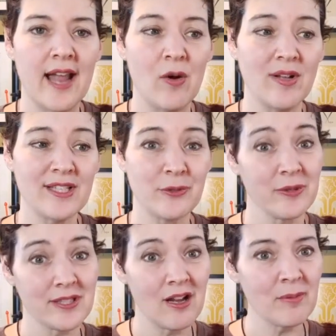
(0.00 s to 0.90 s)
now on
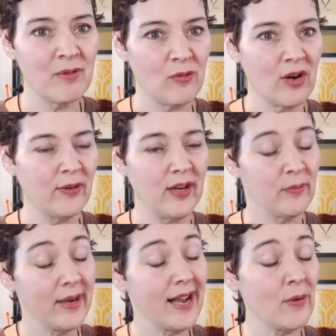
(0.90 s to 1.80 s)
Soul Sock.
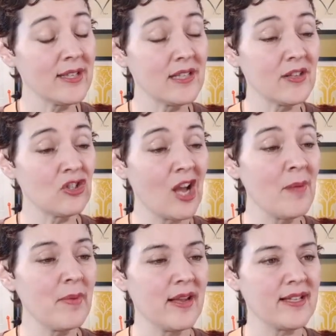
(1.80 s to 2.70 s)
Right now it's in the
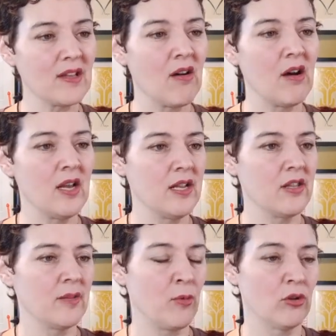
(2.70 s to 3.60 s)
shop. It's
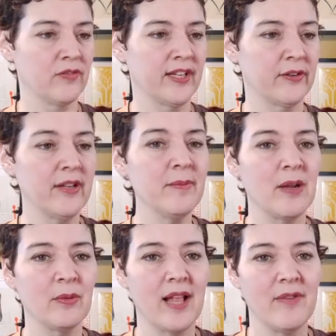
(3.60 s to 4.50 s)
on the Polar Fingering,
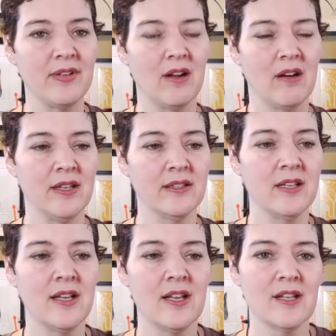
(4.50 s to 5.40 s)
but I will have it on
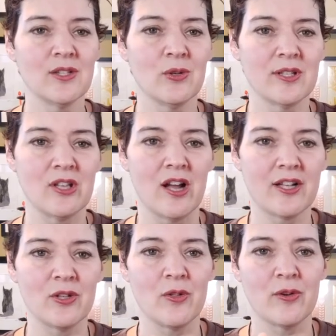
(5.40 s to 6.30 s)
sole
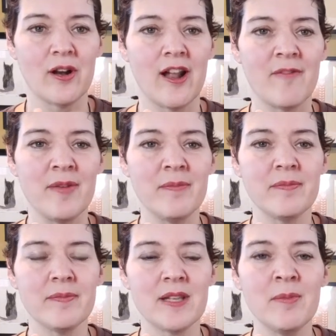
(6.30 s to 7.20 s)
sock. So there have
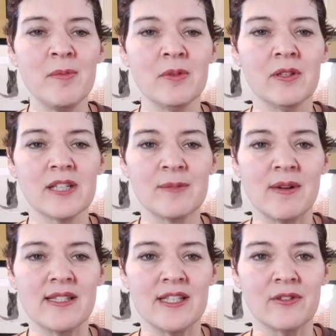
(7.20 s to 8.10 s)
been some people
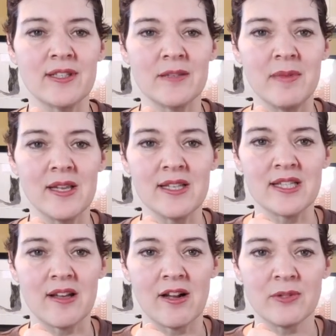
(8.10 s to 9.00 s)
express interest in
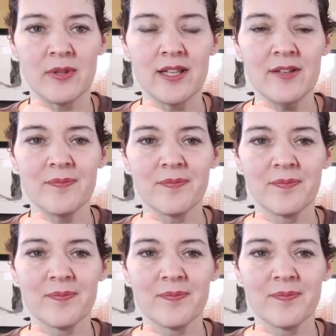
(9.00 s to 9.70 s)
making socks with it.